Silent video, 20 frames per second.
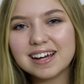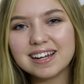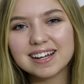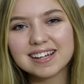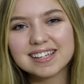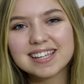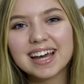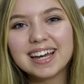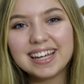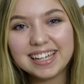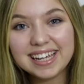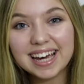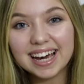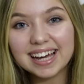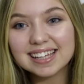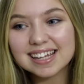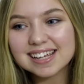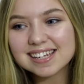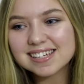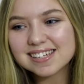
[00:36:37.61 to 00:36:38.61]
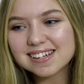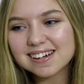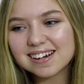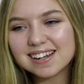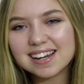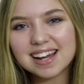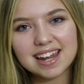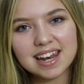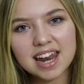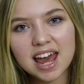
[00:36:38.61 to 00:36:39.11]
And I was like, yeah, that's
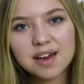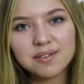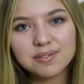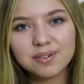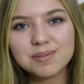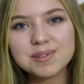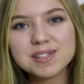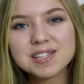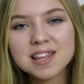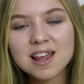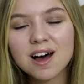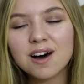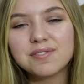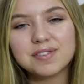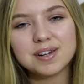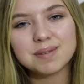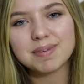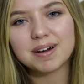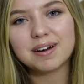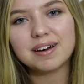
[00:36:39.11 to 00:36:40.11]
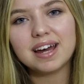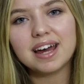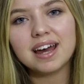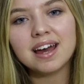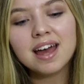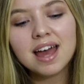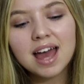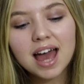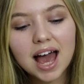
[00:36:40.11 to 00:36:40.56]
Charlotte. And everyone was laughing about it,